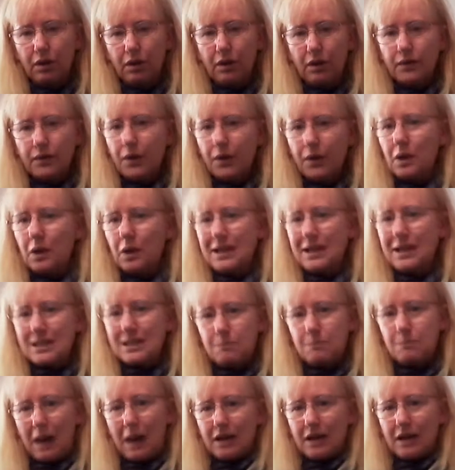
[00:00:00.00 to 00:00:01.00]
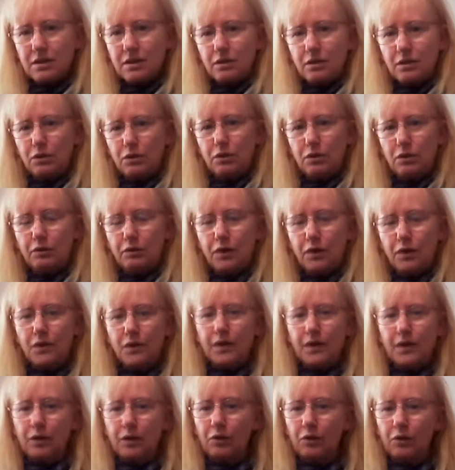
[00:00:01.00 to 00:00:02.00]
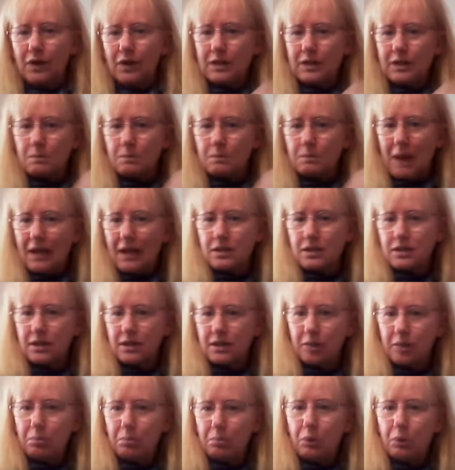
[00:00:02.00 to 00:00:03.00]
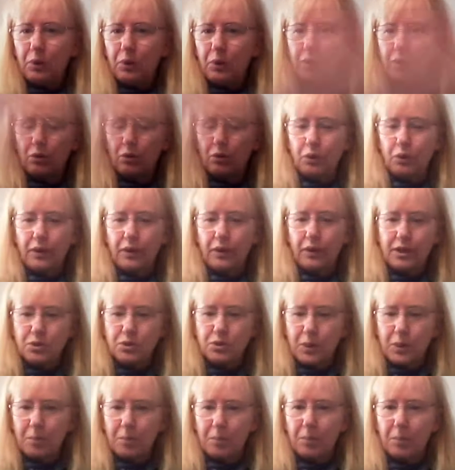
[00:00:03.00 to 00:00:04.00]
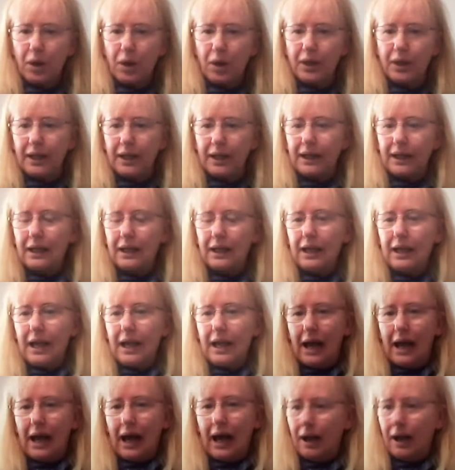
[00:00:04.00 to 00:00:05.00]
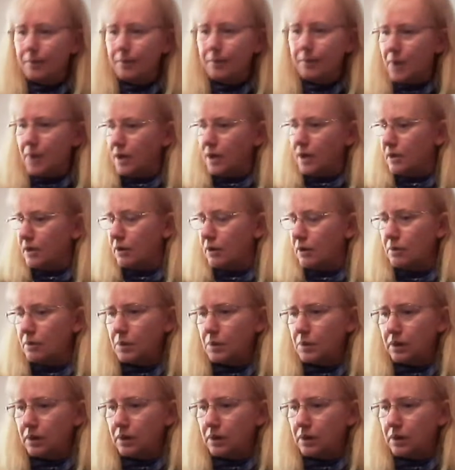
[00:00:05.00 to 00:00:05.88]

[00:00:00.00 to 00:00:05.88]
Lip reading: so it links back to the university, it links back to the employer or the issuing body. I know with